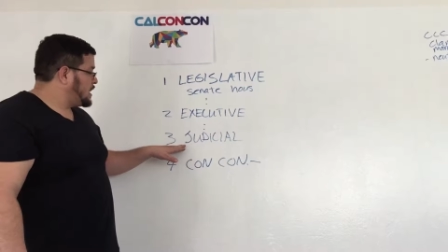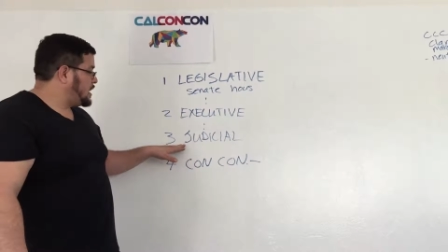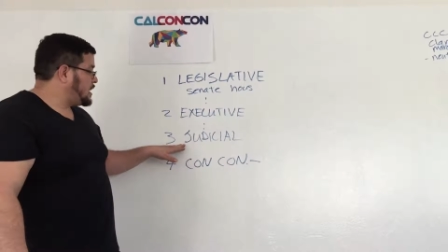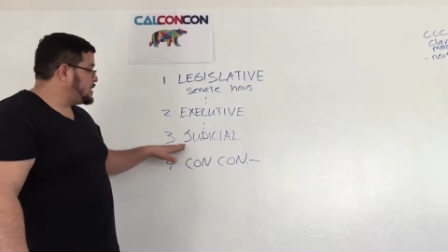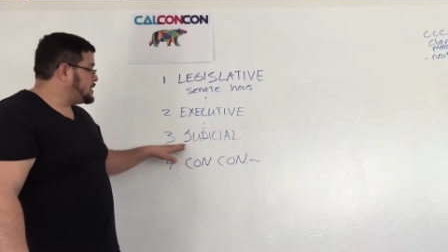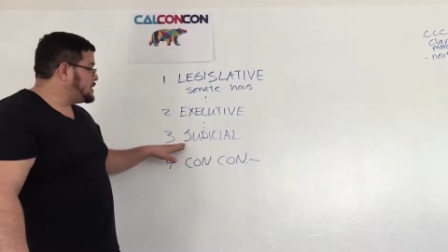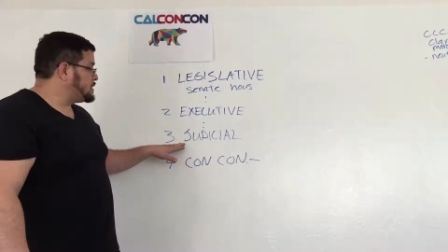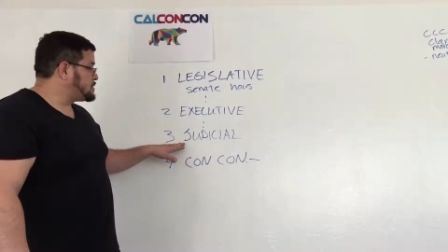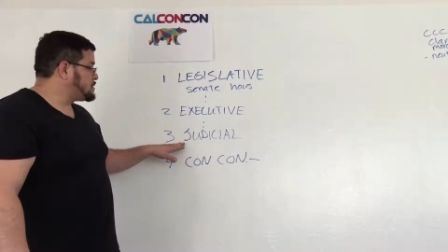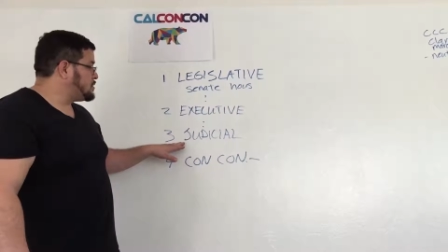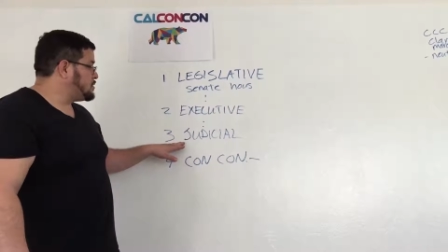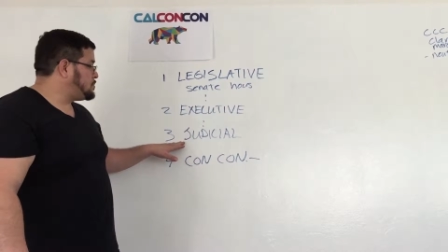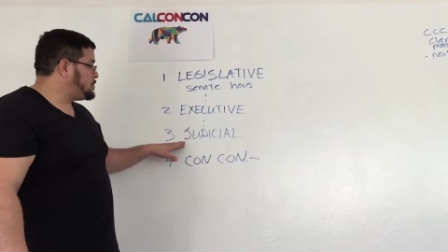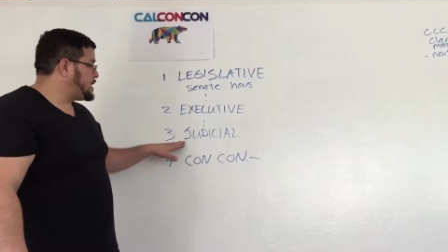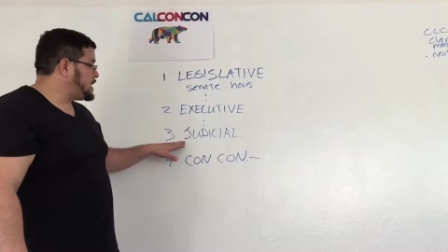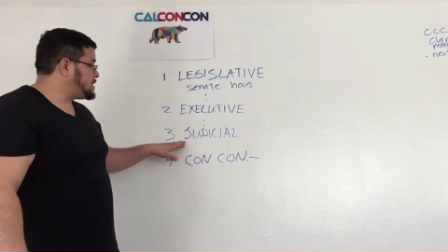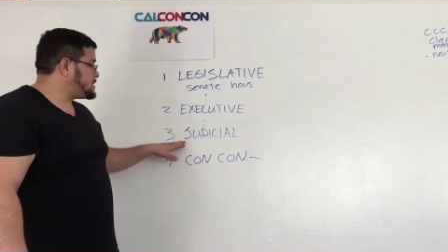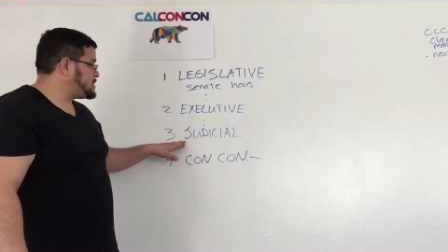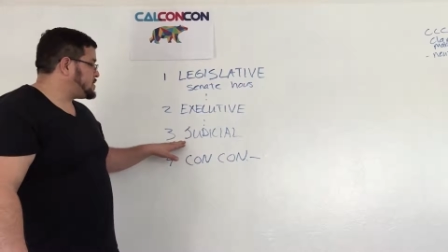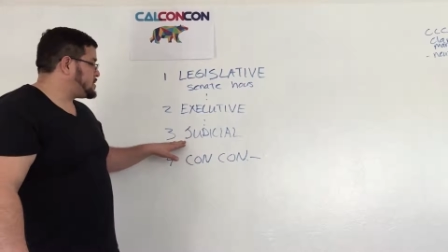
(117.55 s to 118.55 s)
and this group
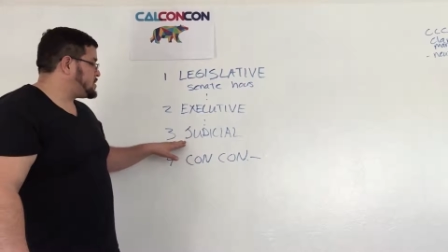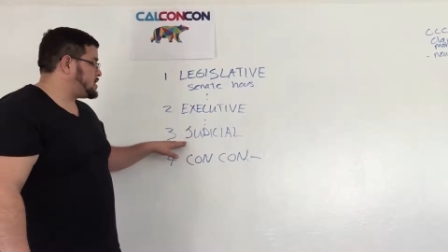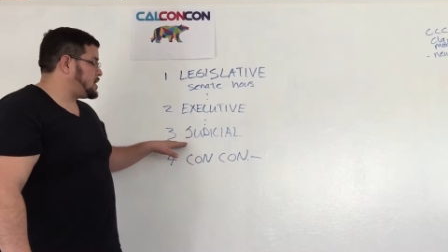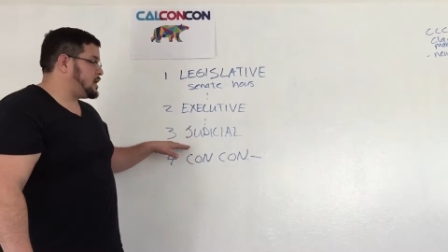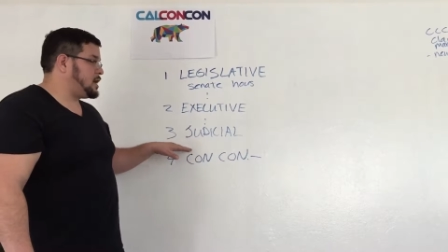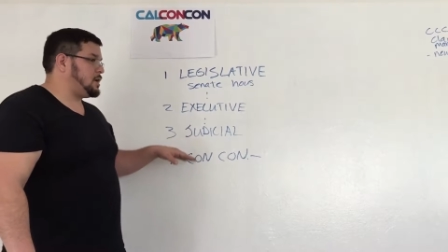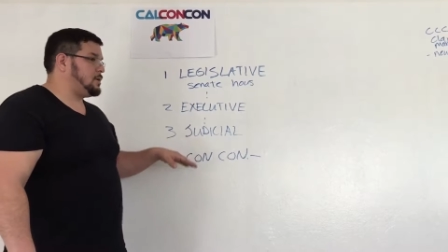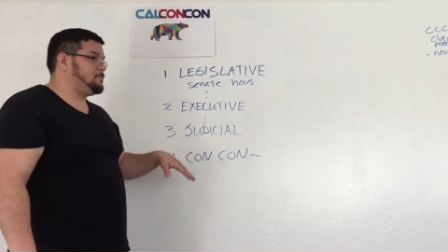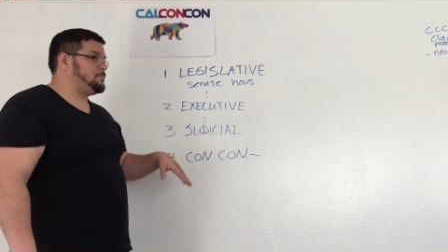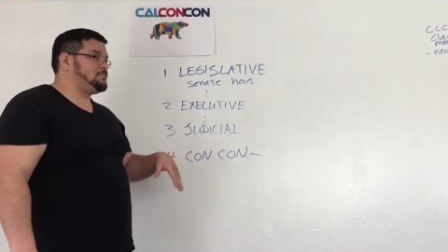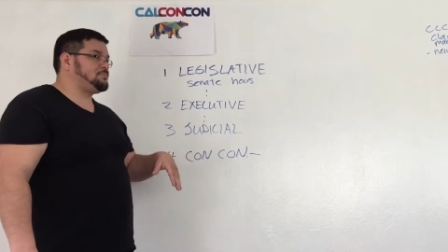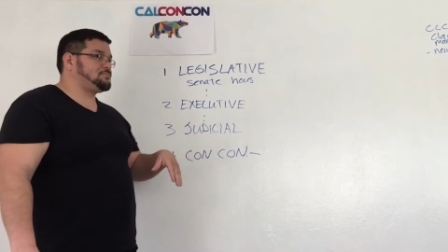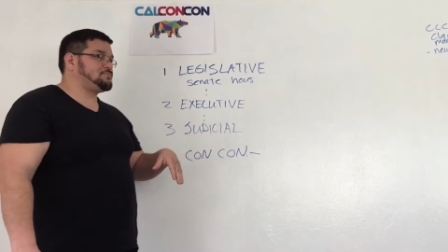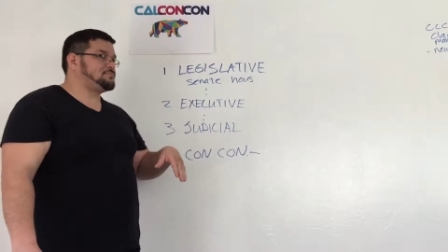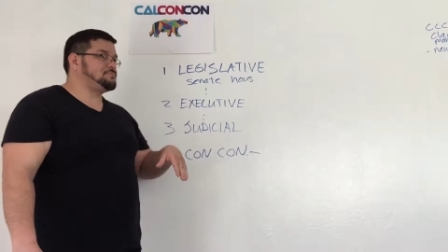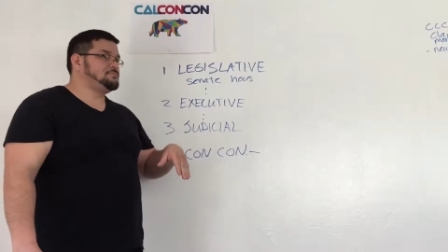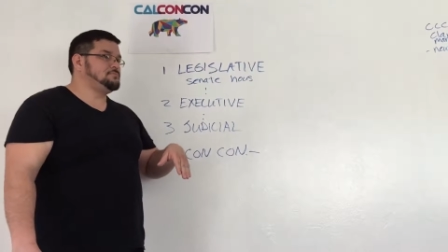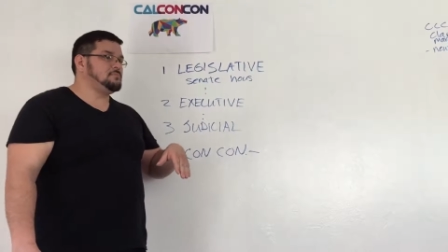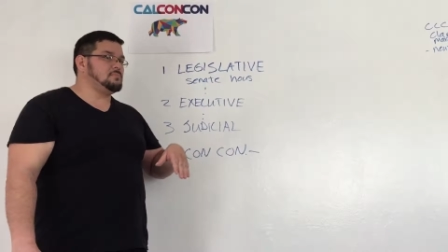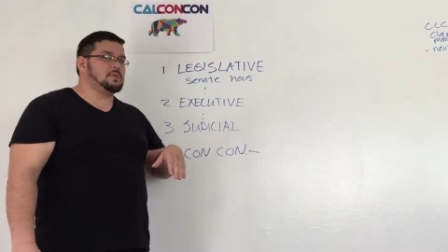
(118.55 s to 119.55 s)
has to say,
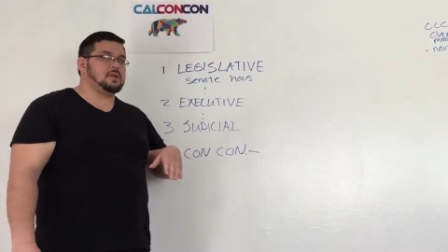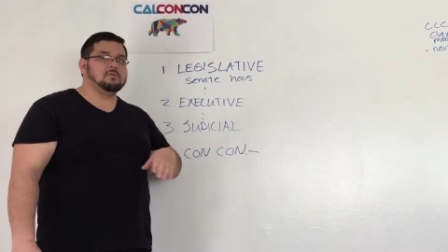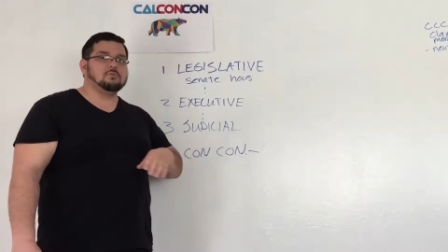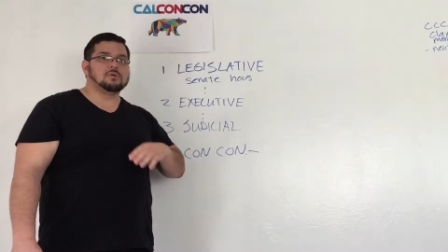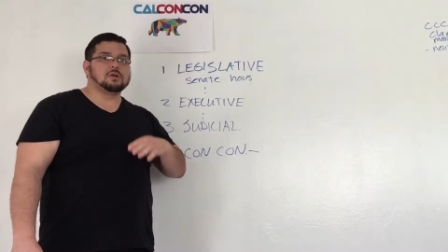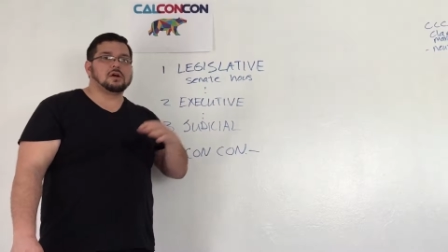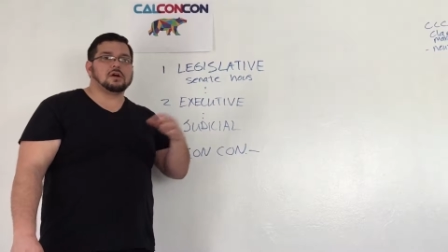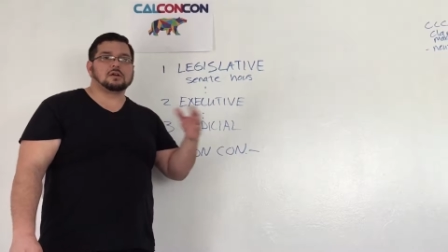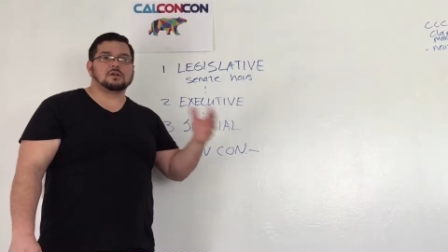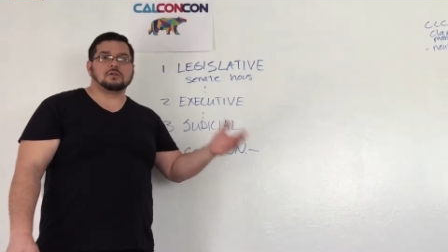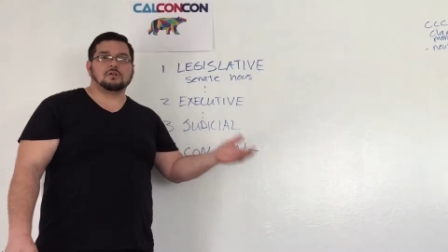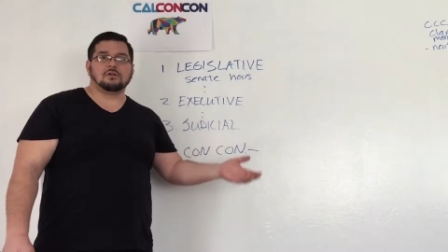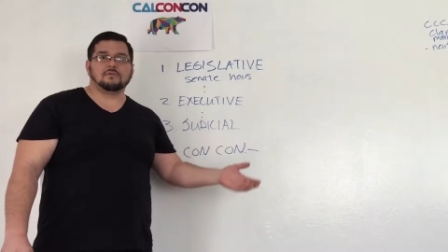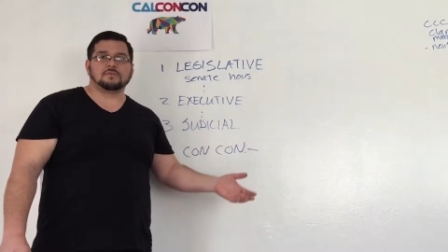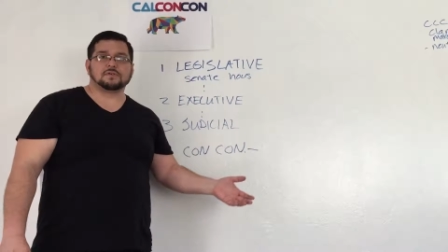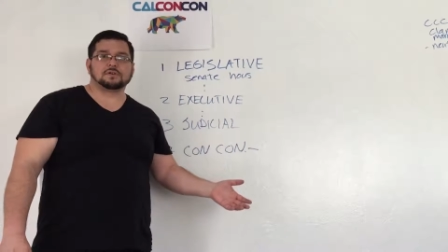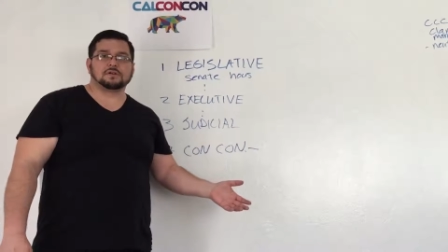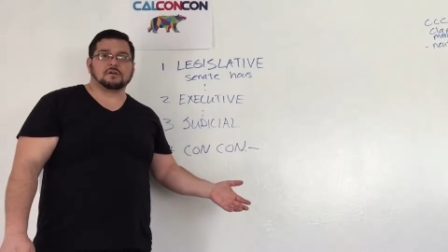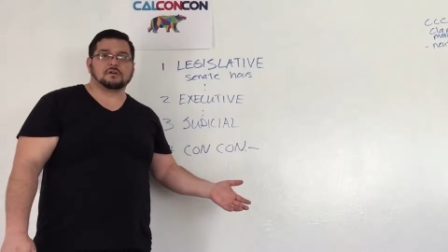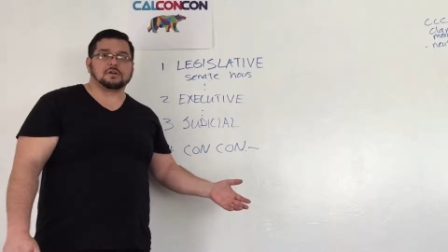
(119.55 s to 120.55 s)
we're not going to
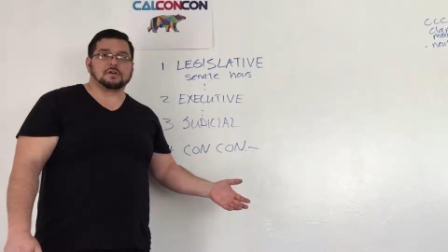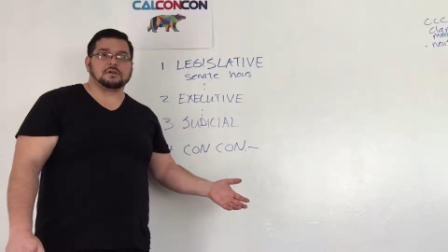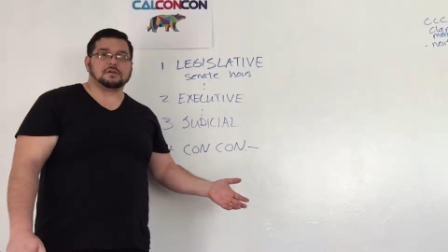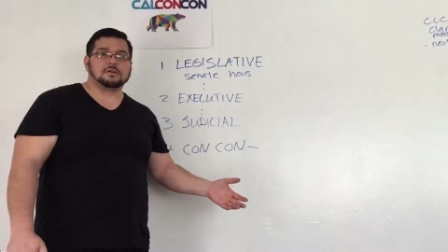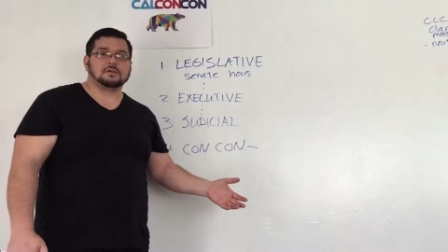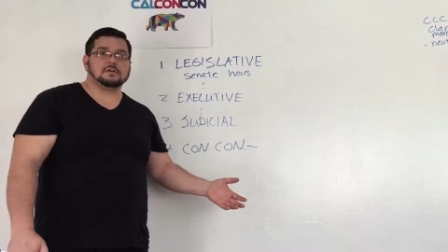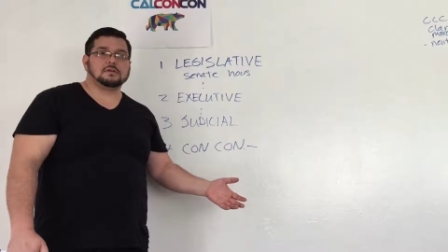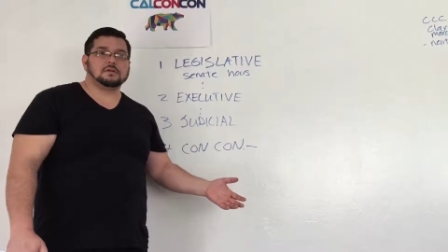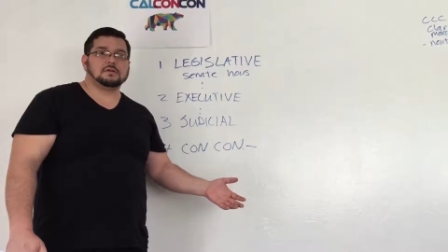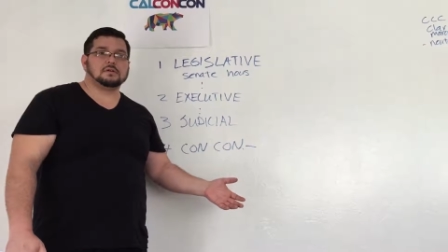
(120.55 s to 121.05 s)
overturn it.